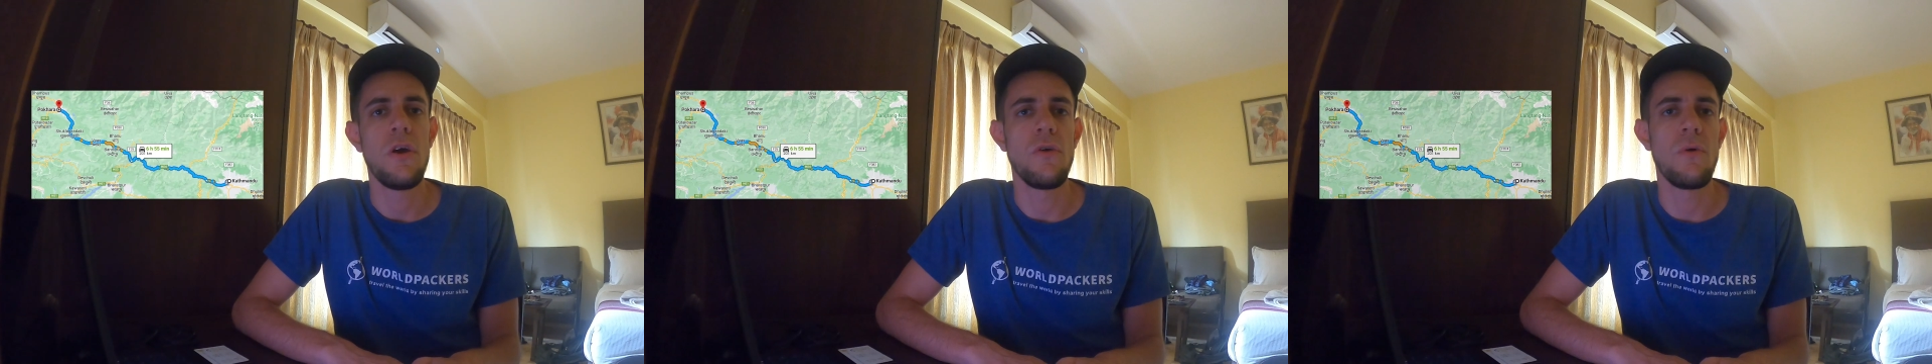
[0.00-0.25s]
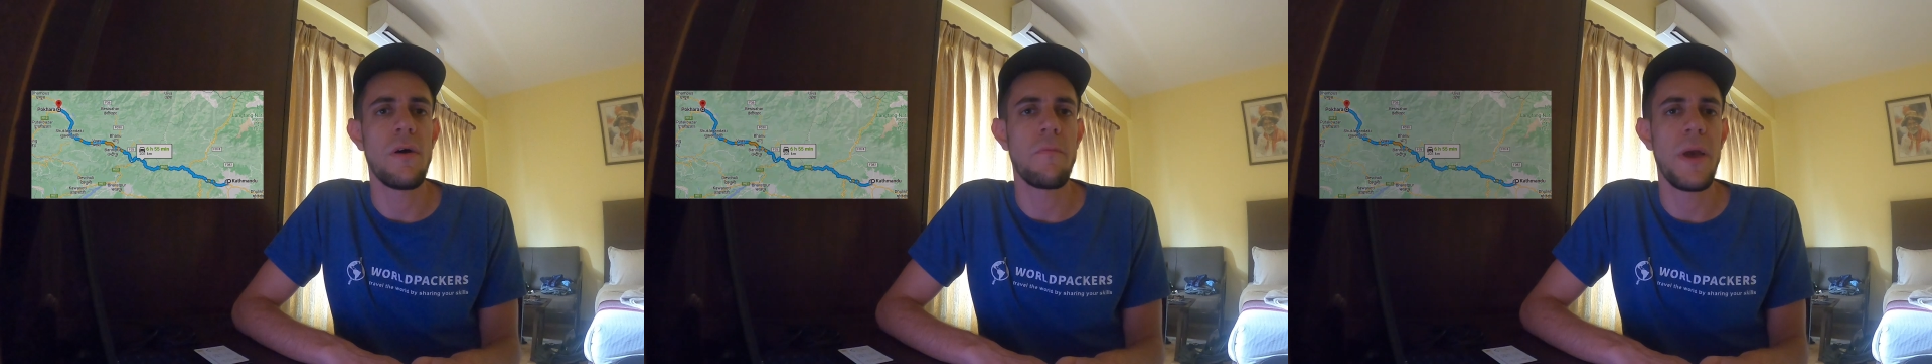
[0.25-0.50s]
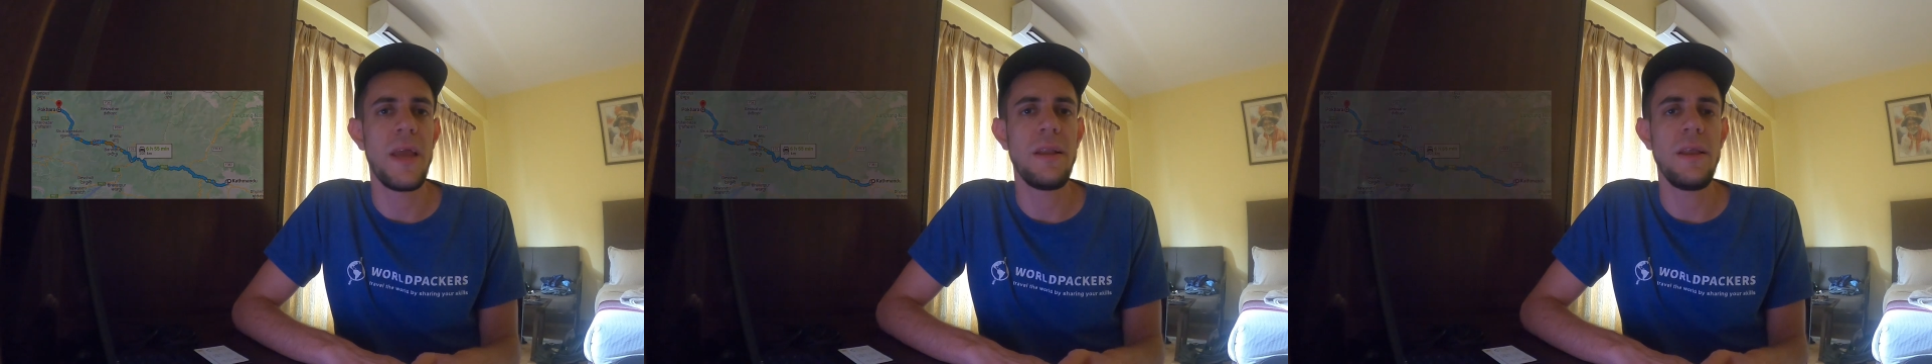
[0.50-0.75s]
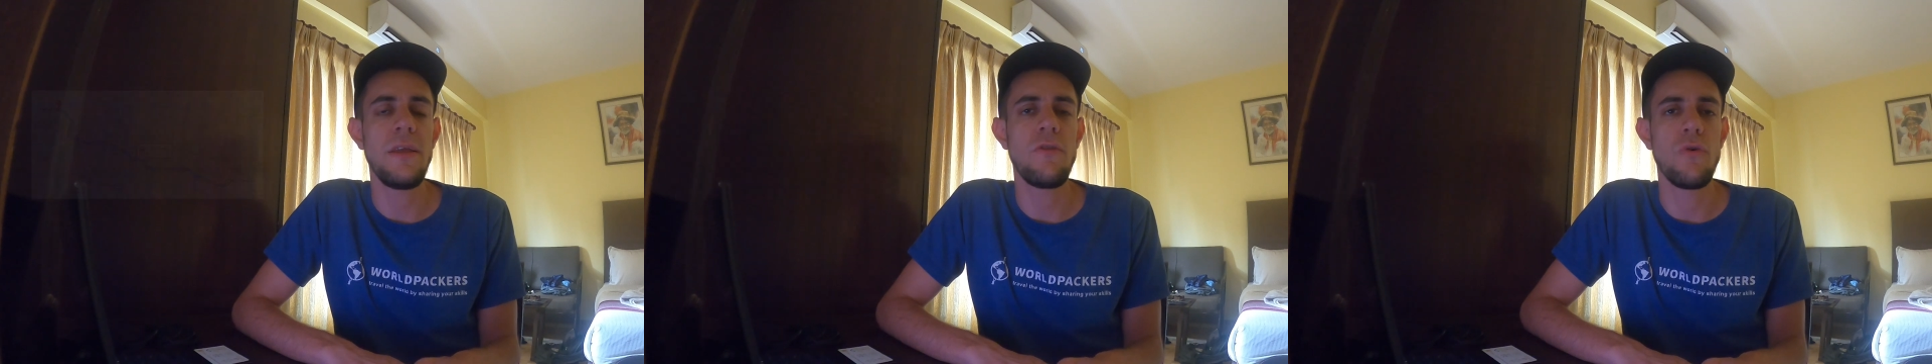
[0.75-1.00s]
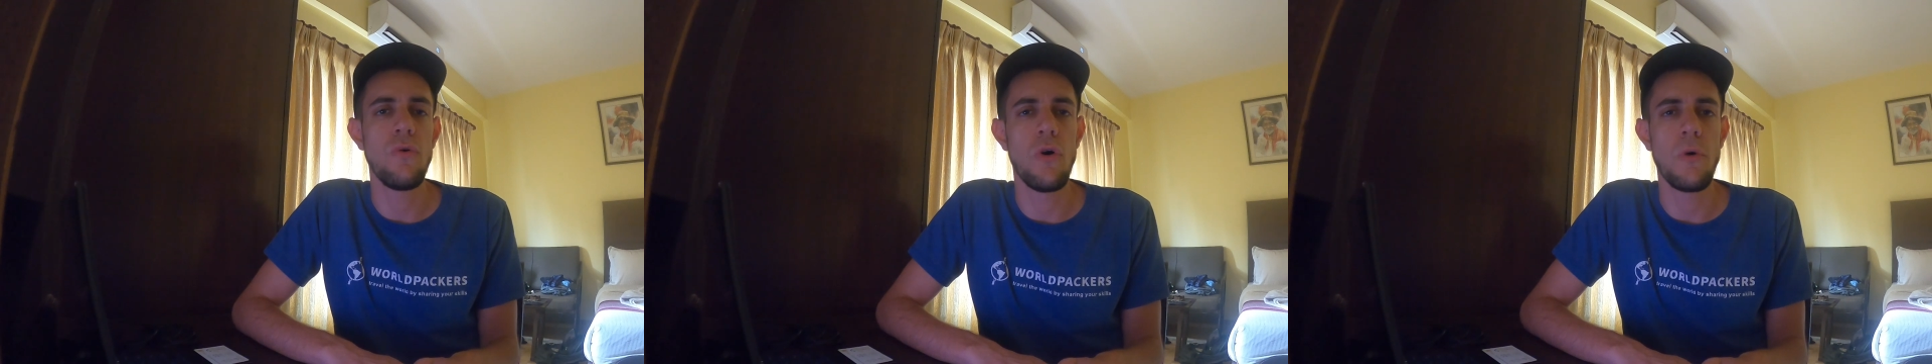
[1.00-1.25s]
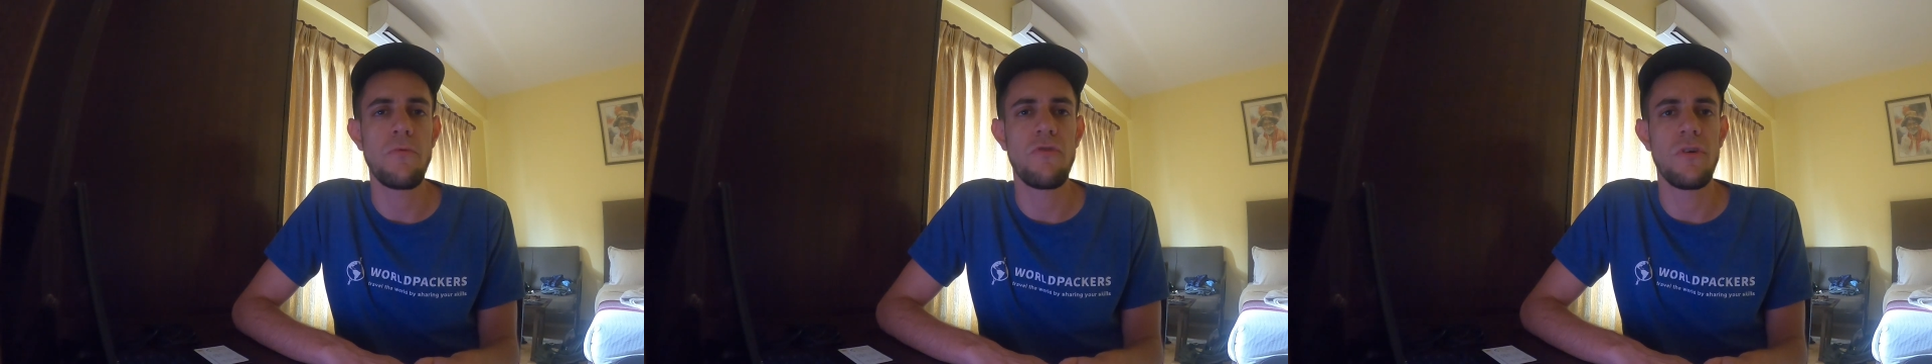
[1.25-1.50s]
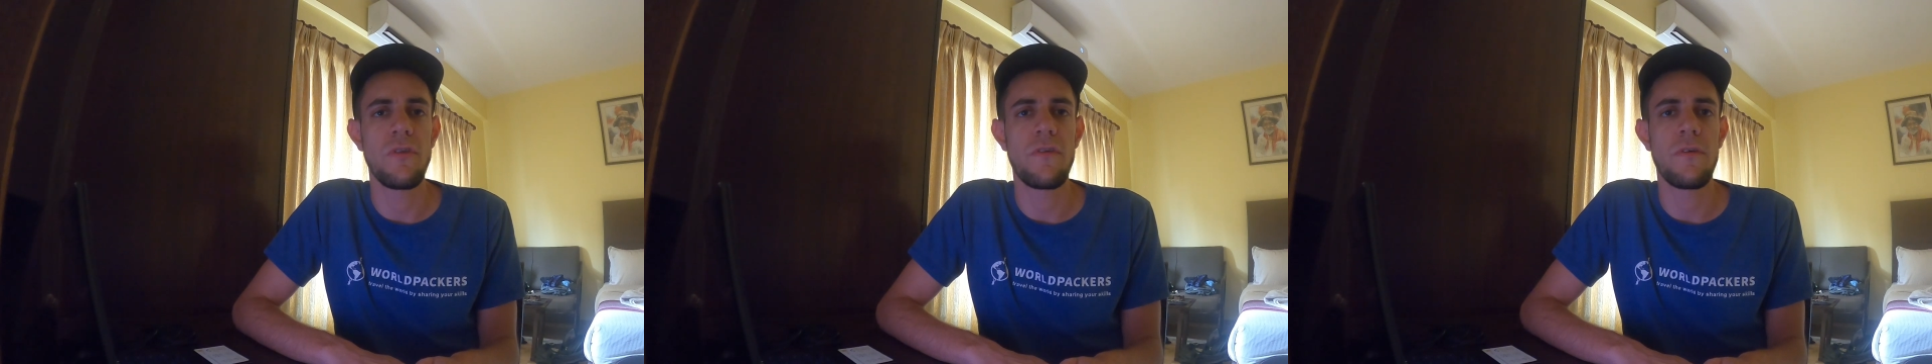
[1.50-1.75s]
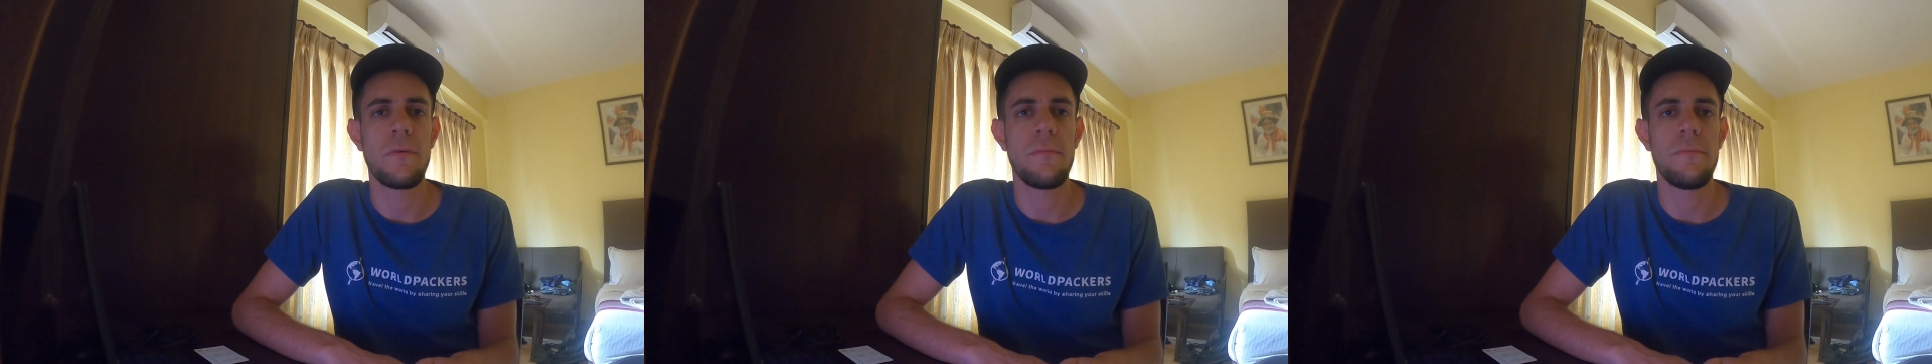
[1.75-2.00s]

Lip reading: you have mainly two options.